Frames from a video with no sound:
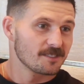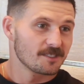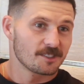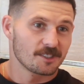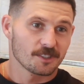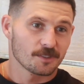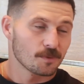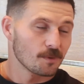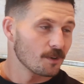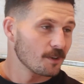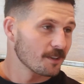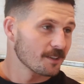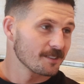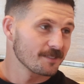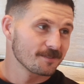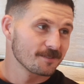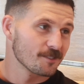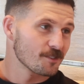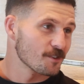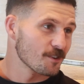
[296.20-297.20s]
Just
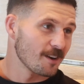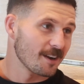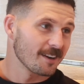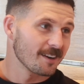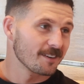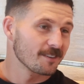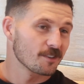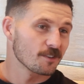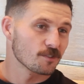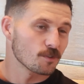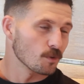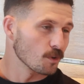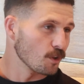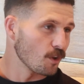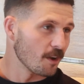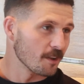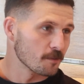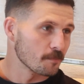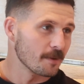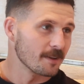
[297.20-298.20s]
working and training, just doing
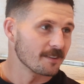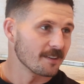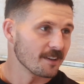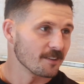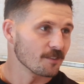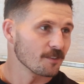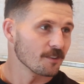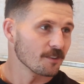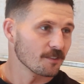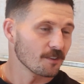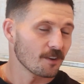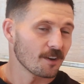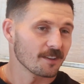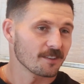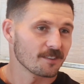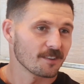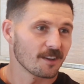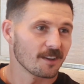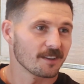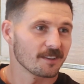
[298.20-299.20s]
clients' PTs on the side.
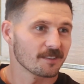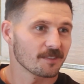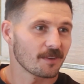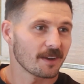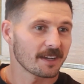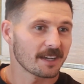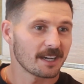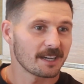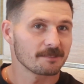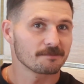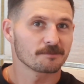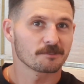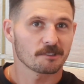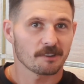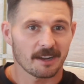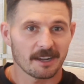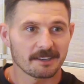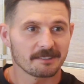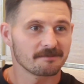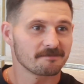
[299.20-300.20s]
So I just wake up,
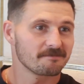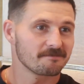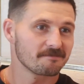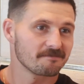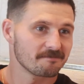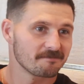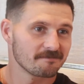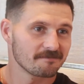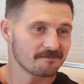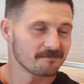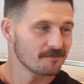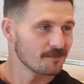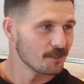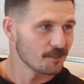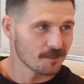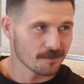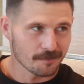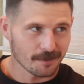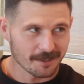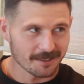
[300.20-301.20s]
train, do
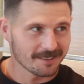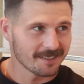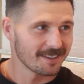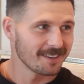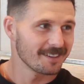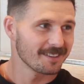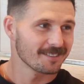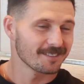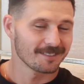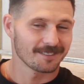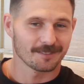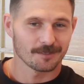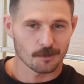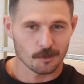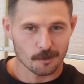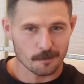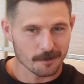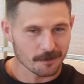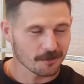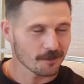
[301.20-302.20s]
some PTs, walk my